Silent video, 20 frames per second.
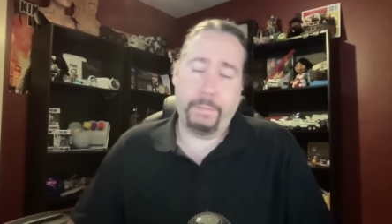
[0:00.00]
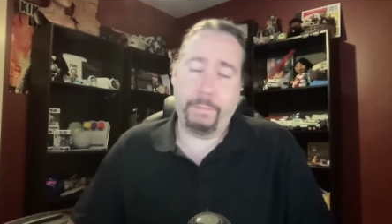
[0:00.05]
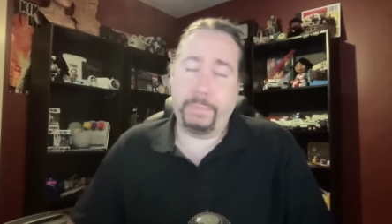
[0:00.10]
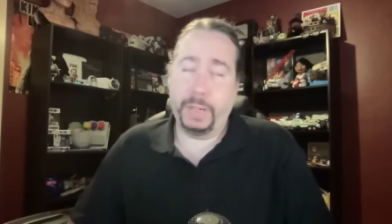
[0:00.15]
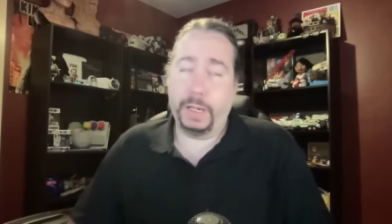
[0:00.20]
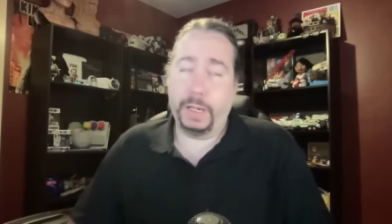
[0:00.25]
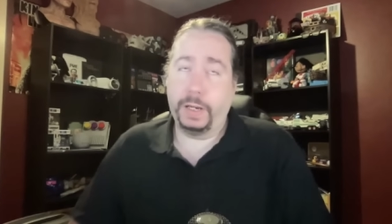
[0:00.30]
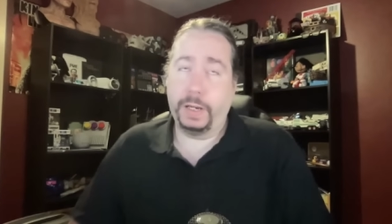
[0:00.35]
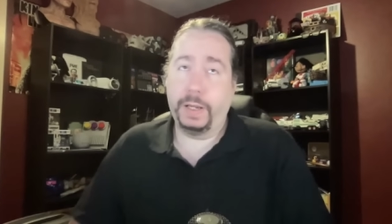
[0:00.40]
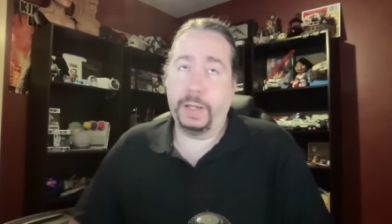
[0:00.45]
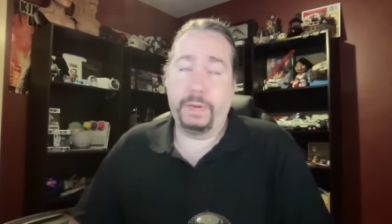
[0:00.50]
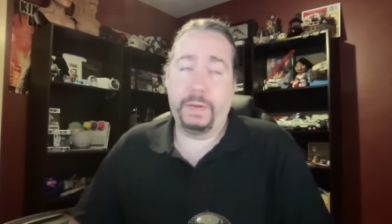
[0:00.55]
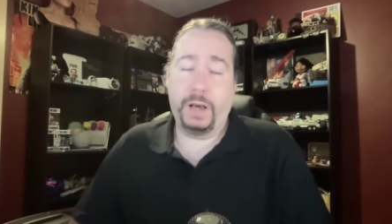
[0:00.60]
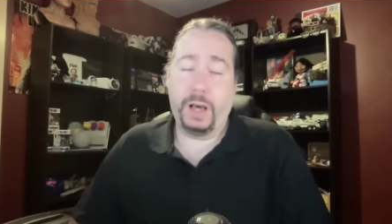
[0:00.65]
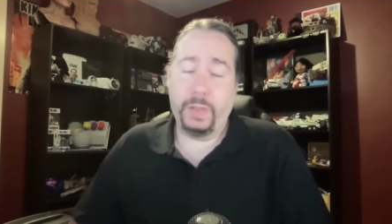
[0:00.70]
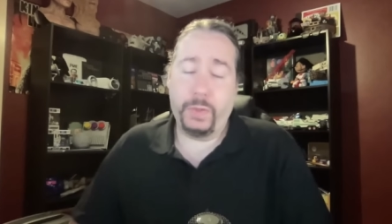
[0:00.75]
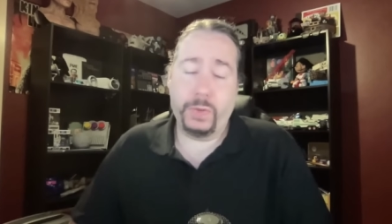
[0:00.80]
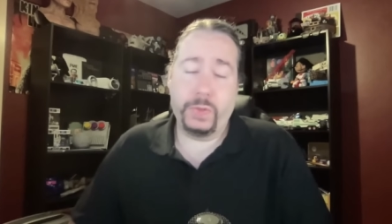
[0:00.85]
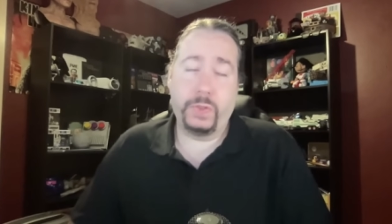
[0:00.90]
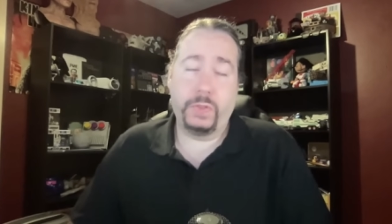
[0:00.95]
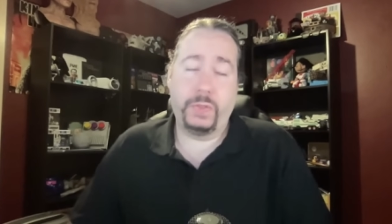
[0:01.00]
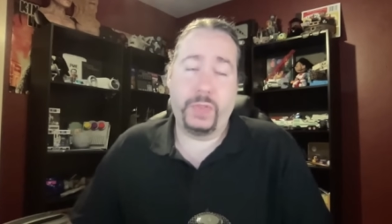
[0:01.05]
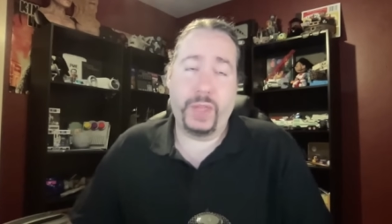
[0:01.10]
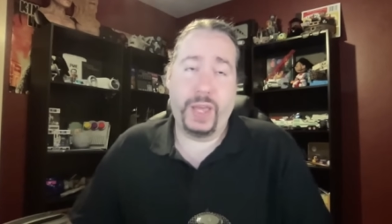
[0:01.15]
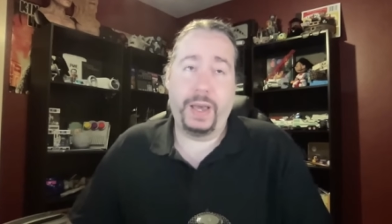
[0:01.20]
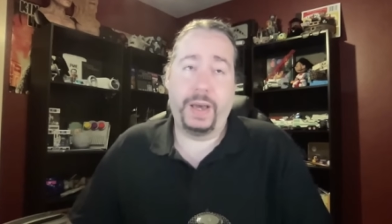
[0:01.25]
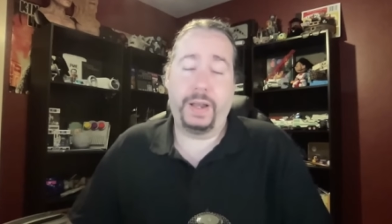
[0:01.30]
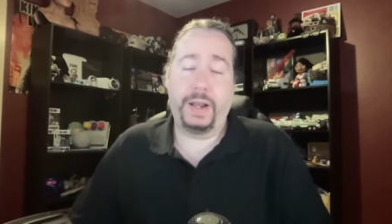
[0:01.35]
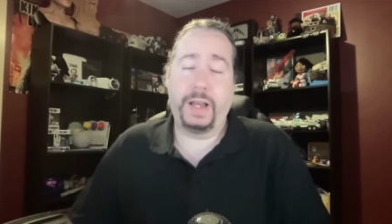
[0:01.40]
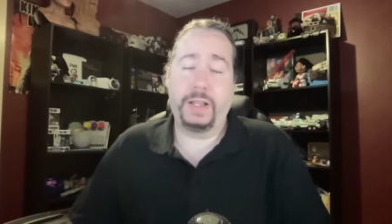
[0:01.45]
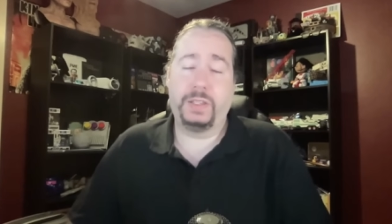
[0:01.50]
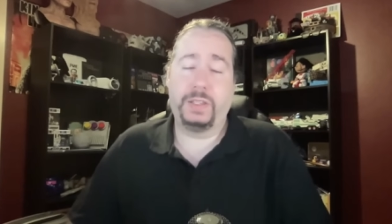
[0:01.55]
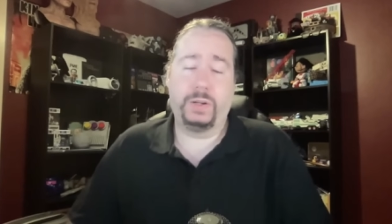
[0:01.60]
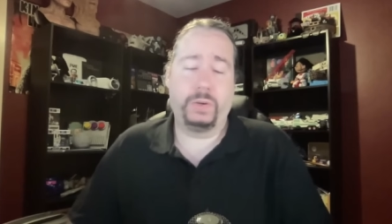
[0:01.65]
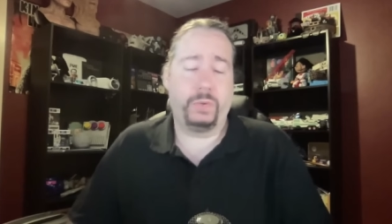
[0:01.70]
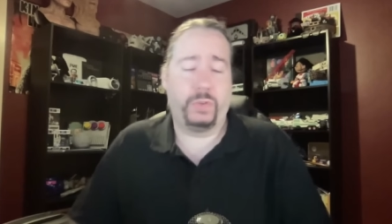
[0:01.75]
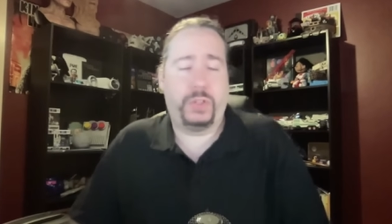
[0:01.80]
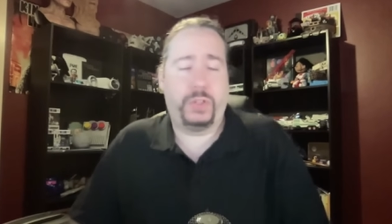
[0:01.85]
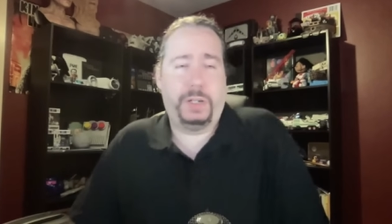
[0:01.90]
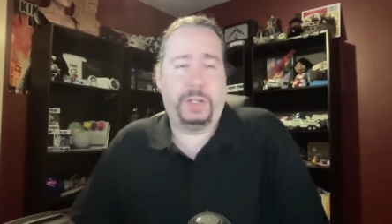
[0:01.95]
but other than that, I
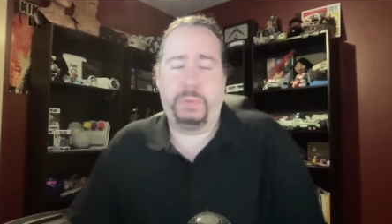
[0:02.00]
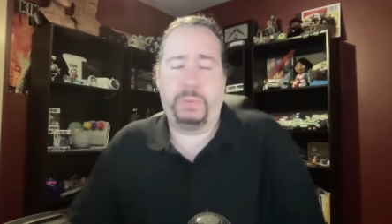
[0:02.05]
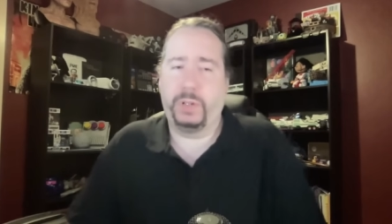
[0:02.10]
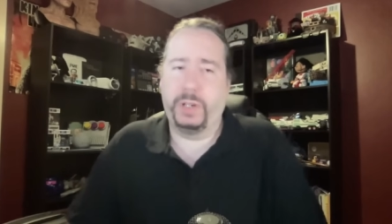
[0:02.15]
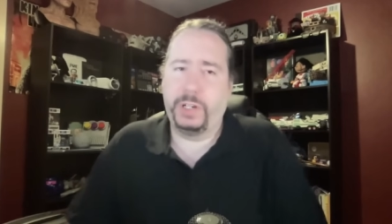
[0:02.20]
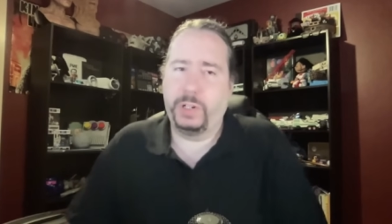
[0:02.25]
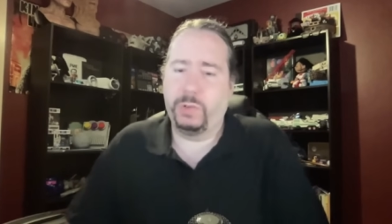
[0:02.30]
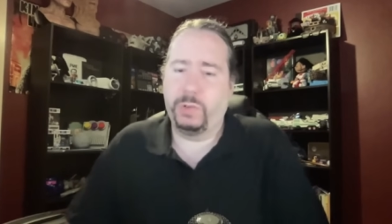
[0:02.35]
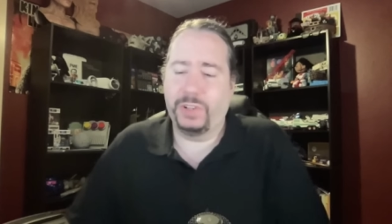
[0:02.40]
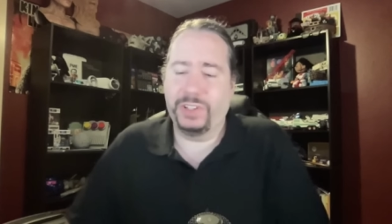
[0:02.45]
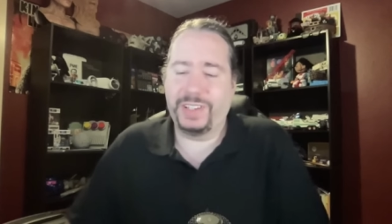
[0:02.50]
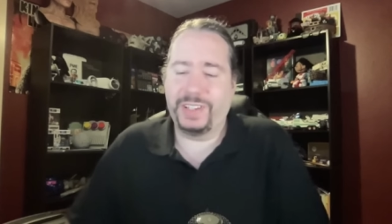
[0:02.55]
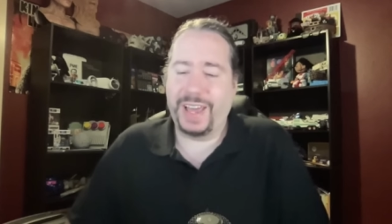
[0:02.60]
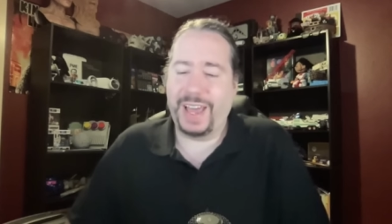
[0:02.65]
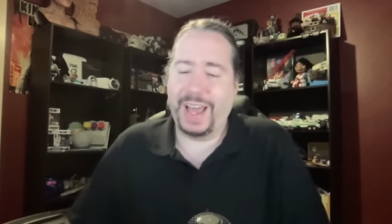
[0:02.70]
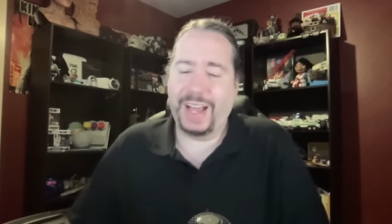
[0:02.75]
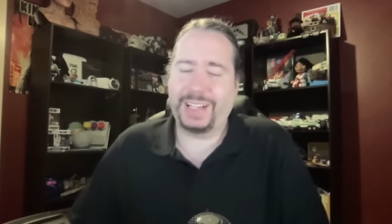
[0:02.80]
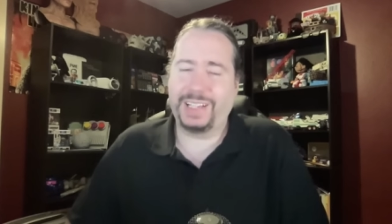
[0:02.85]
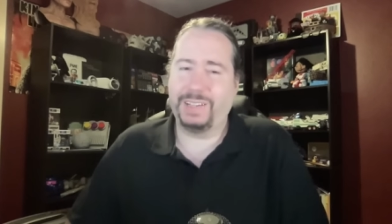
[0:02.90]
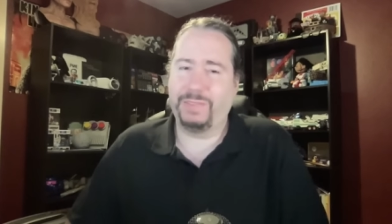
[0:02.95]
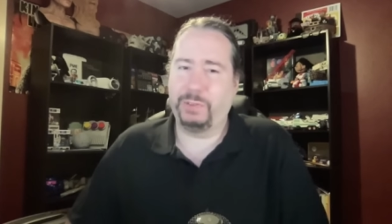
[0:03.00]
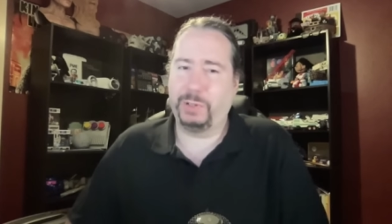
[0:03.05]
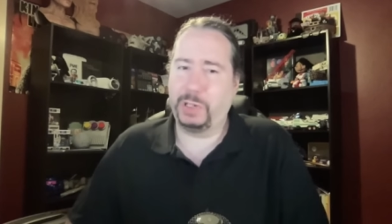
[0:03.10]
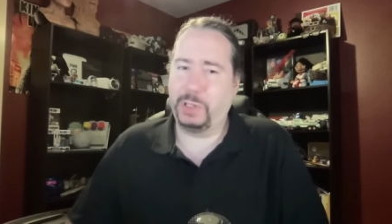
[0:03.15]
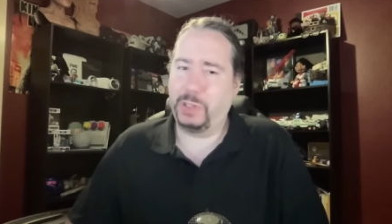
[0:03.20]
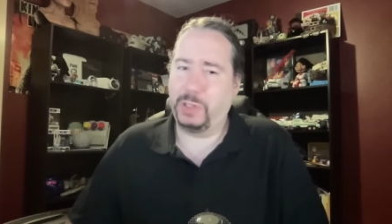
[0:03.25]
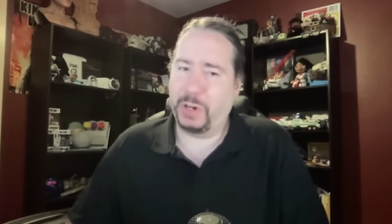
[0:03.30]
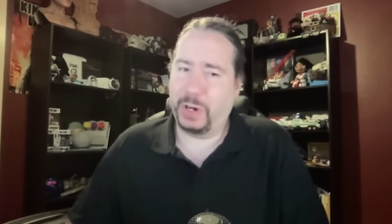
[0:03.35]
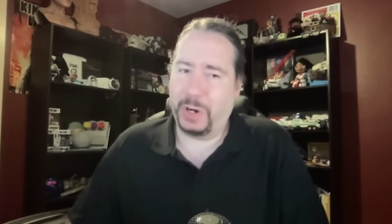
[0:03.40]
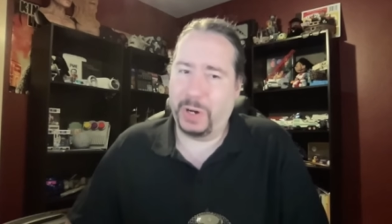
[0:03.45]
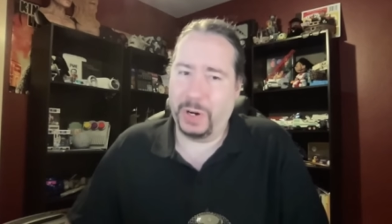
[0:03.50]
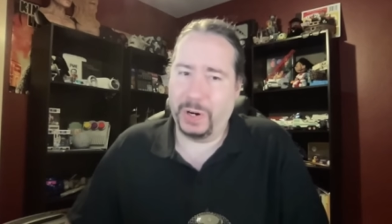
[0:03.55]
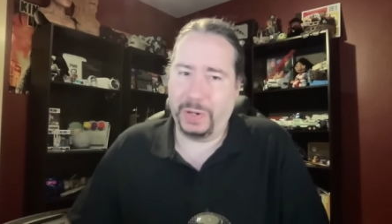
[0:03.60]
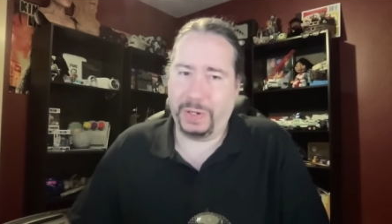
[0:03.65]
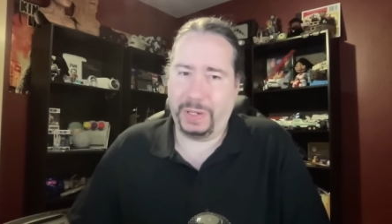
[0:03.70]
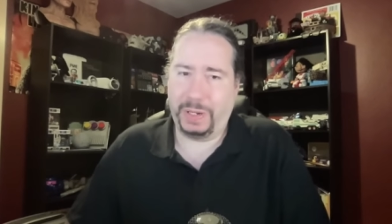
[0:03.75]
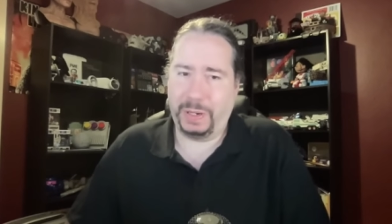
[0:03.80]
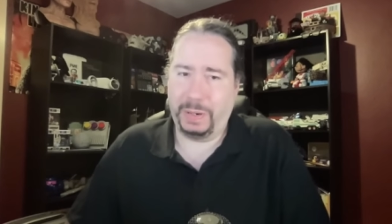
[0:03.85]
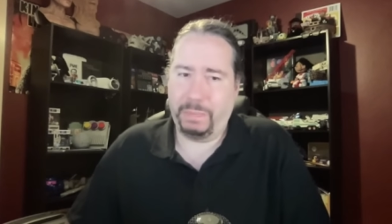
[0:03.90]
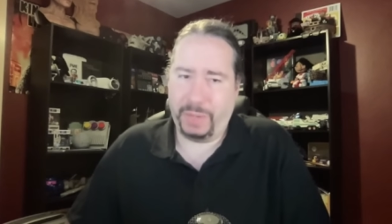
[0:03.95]
don't think plagiarists actively
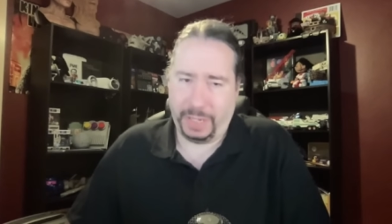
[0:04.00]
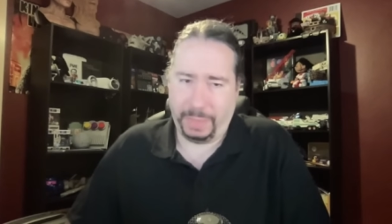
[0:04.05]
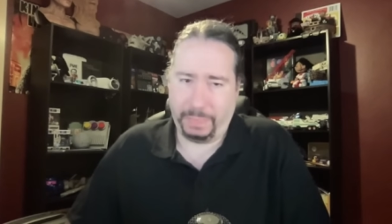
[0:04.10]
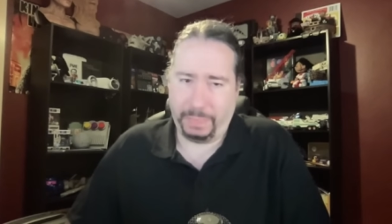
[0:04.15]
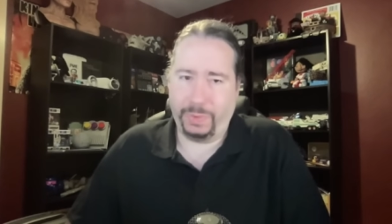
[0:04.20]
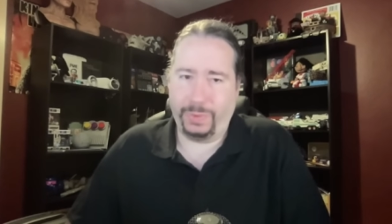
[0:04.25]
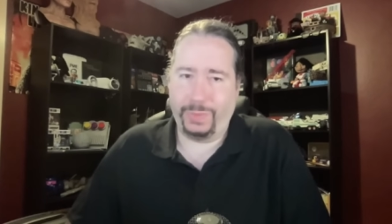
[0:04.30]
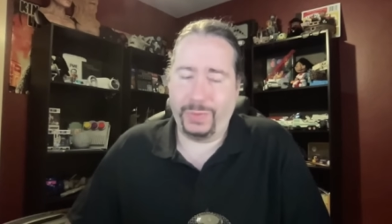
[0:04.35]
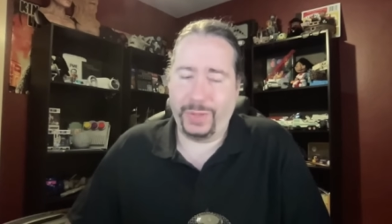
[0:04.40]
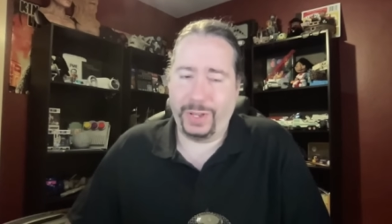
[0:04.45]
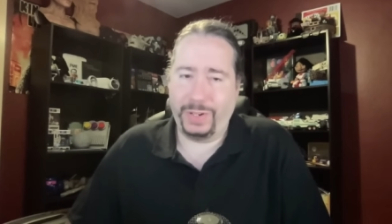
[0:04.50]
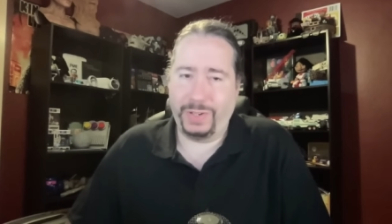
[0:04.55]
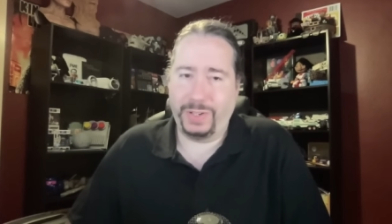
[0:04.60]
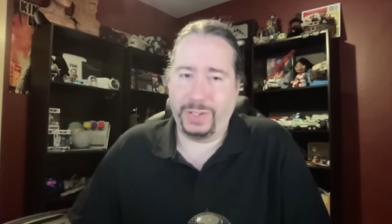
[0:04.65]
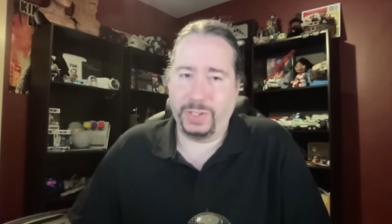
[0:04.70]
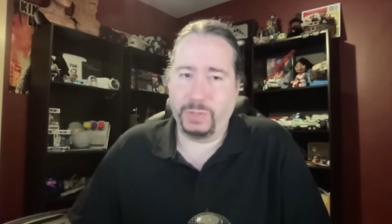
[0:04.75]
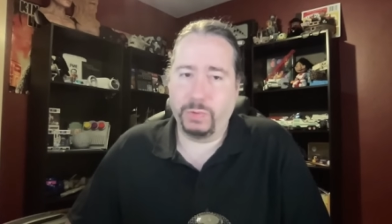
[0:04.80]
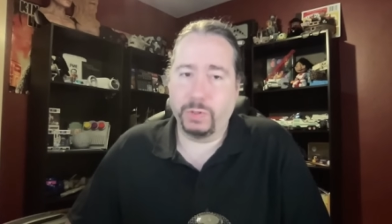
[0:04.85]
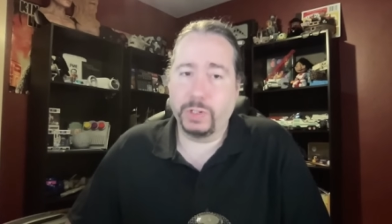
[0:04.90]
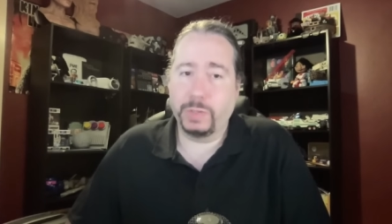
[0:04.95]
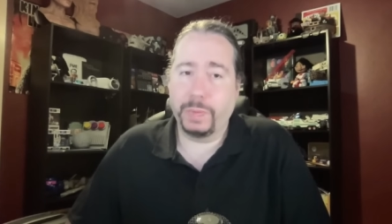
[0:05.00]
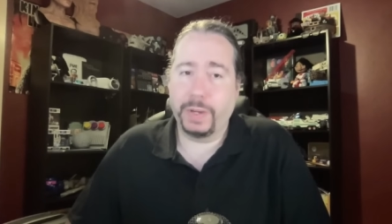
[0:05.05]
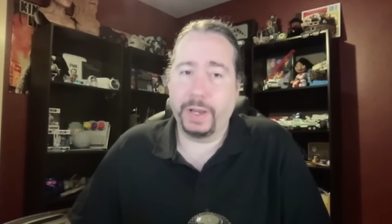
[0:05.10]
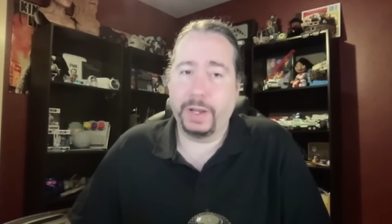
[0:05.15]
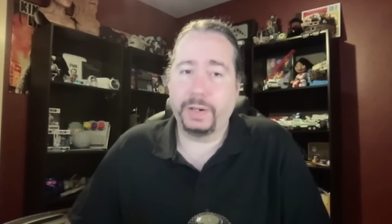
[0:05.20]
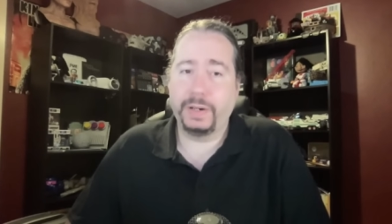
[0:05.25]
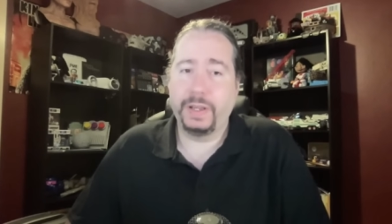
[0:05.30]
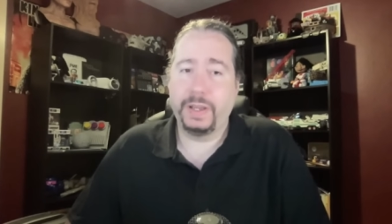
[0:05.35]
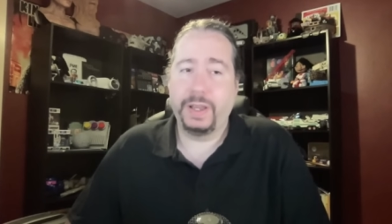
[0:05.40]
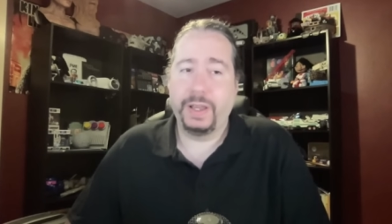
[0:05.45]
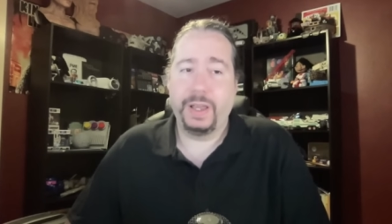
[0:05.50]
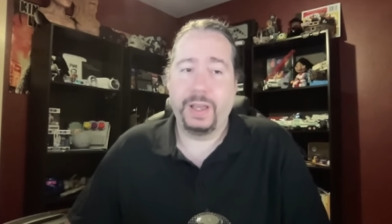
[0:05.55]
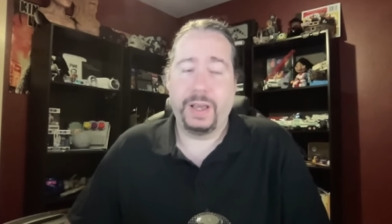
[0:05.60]
target people they disrespect.